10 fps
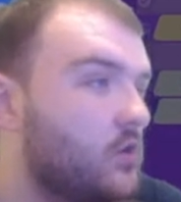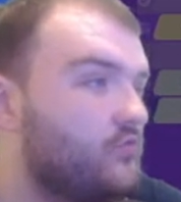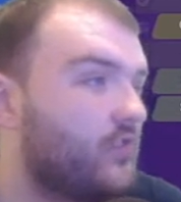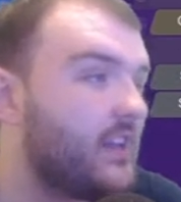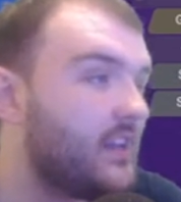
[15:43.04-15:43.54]

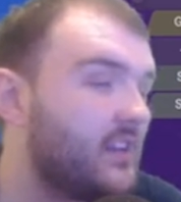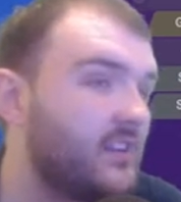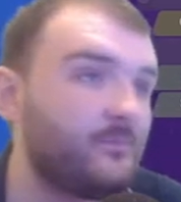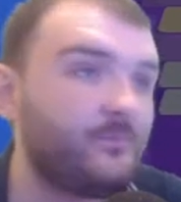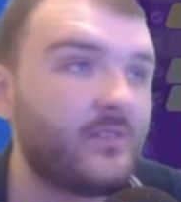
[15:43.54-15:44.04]

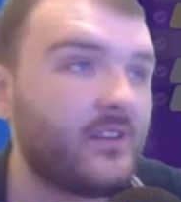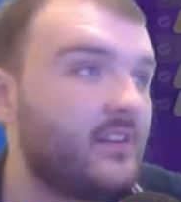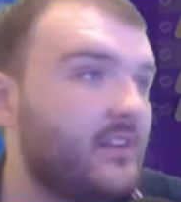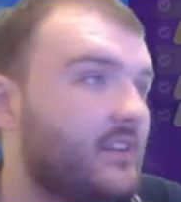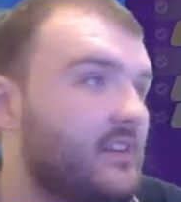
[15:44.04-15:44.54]
rating.
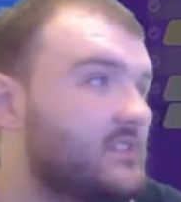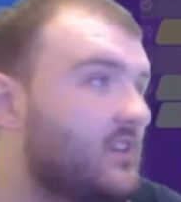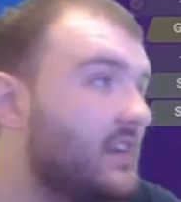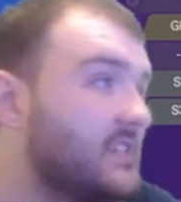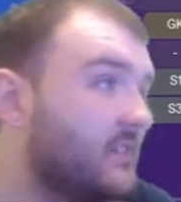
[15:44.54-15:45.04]
And
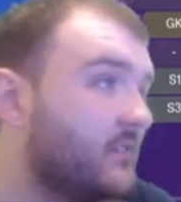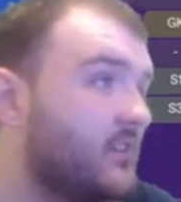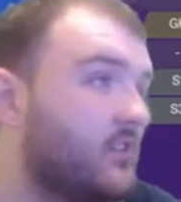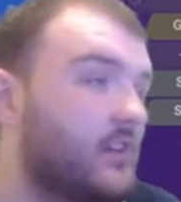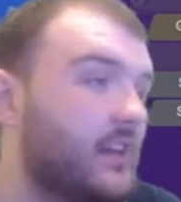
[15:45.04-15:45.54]
so let's have a
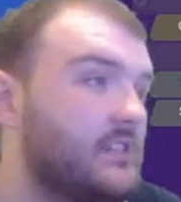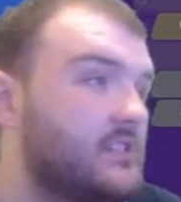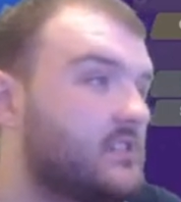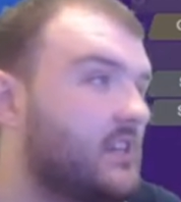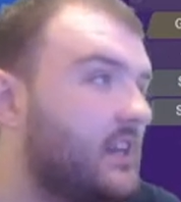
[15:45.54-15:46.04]
look and
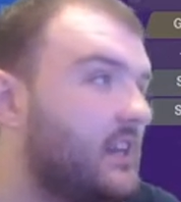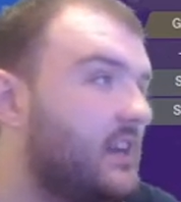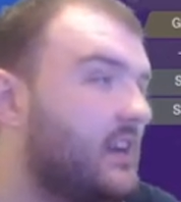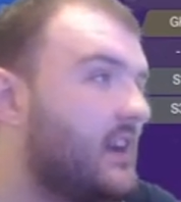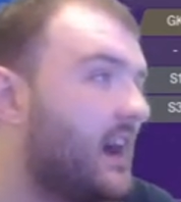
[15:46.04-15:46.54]
see
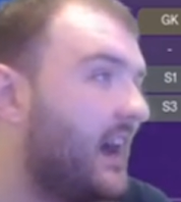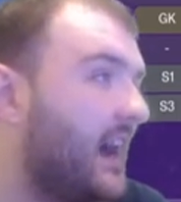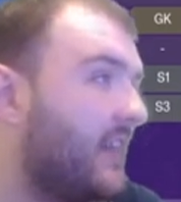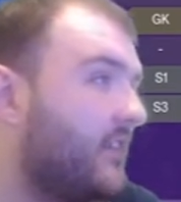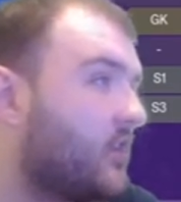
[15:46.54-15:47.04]

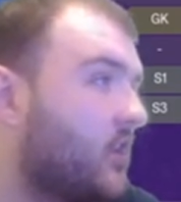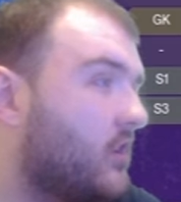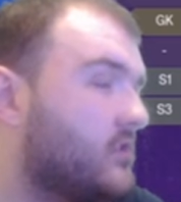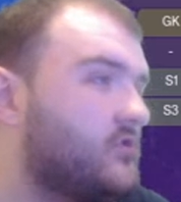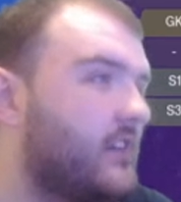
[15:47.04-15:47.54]
at the
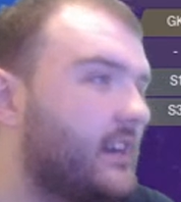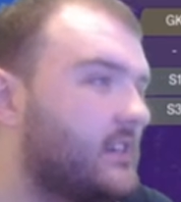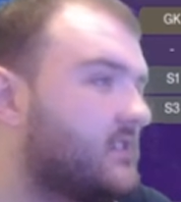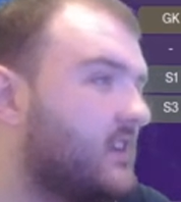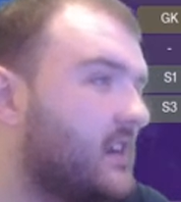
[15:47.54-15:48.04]

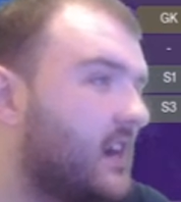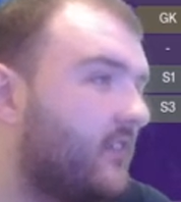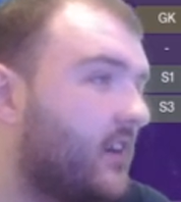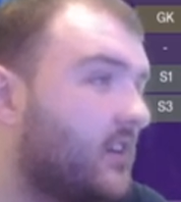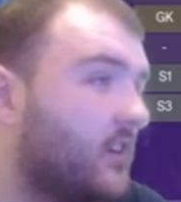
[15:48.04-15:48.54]
contracts. Have
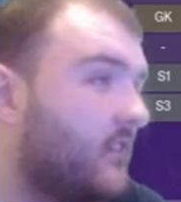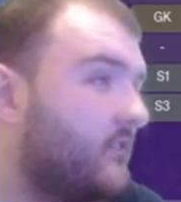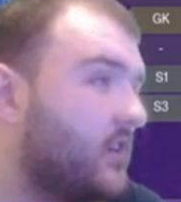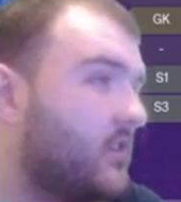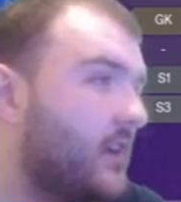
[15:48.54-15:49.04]
I got a
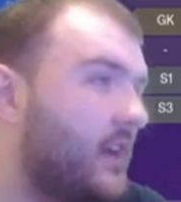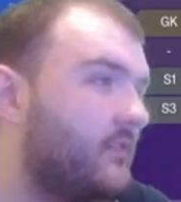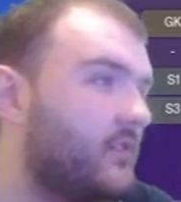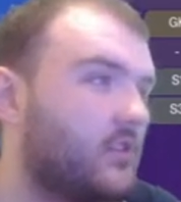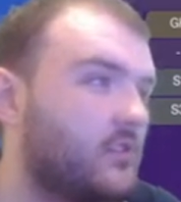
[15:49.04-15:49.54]
view here
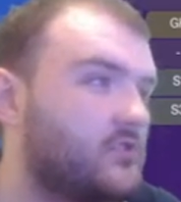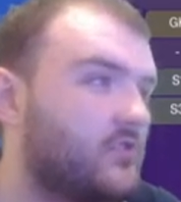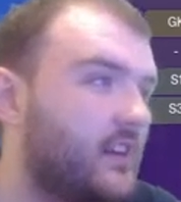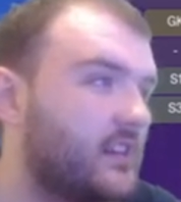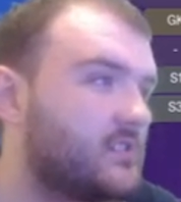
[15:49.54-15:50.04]
for
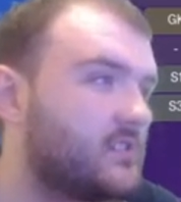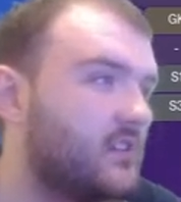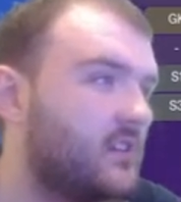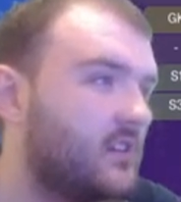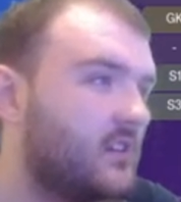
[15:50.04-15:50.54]
contracts?
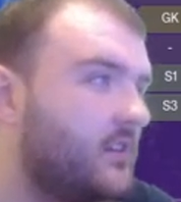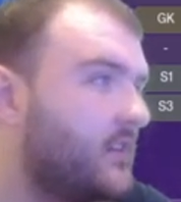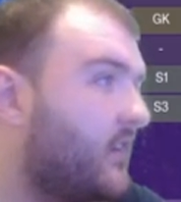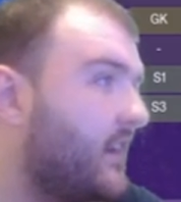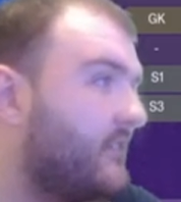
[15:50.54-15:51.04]

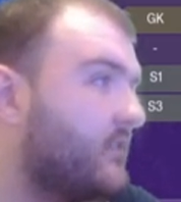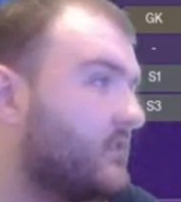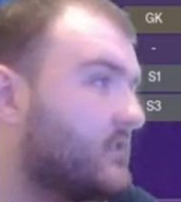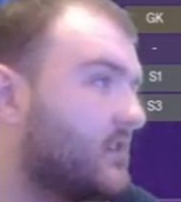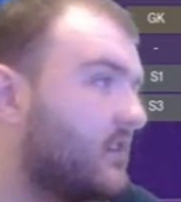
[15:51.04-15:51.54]
No, I
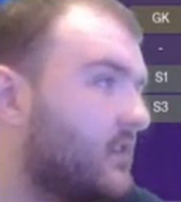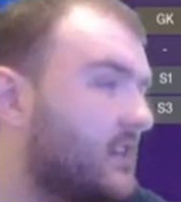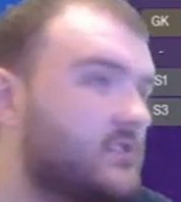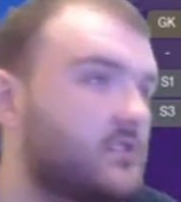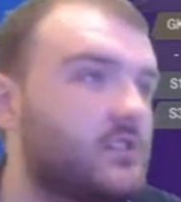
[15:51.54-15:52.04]
haven't. So
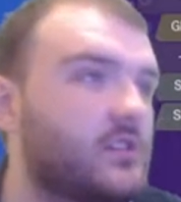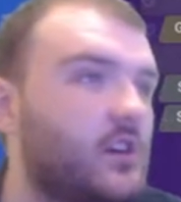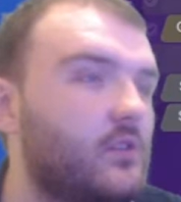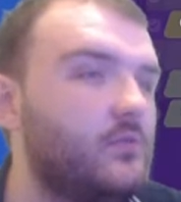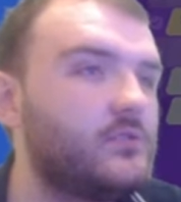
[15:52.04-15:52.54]
let's just
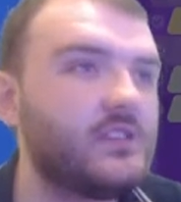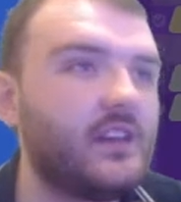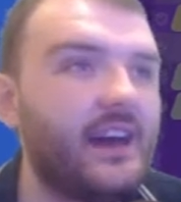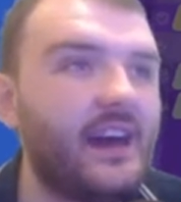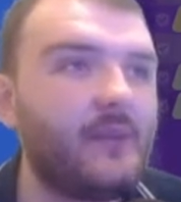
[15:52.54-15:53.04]
go to
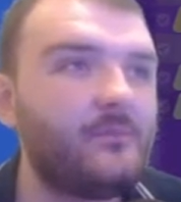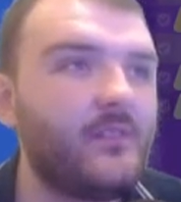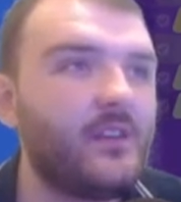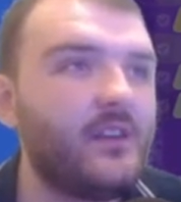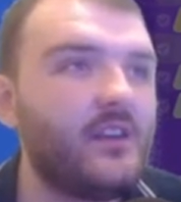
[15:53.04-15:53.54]
that.
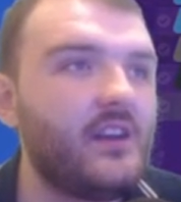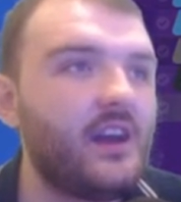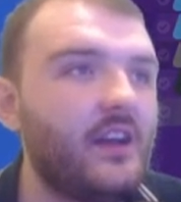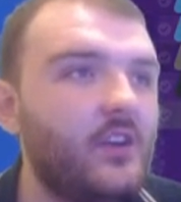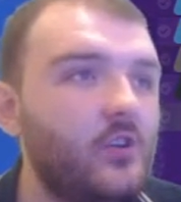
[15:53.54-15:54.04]

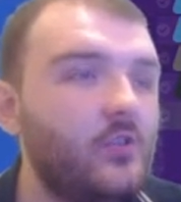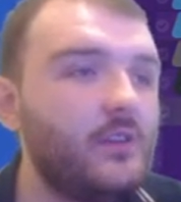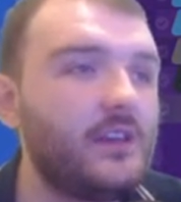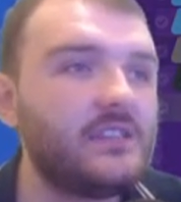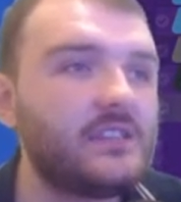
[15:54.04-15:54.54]
And who
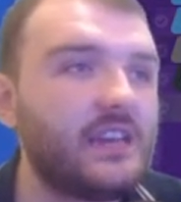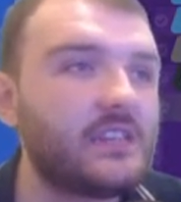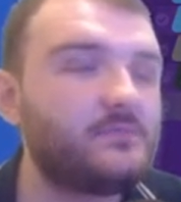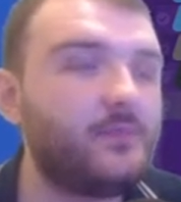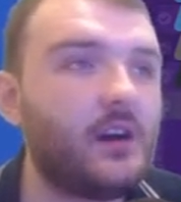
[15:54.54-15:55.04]
is
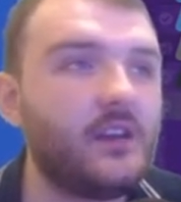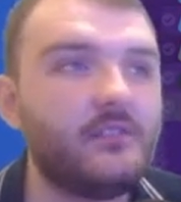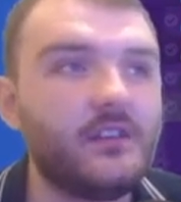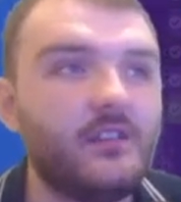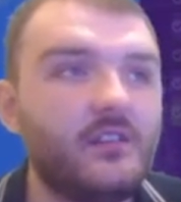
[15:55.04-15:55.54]
expiring?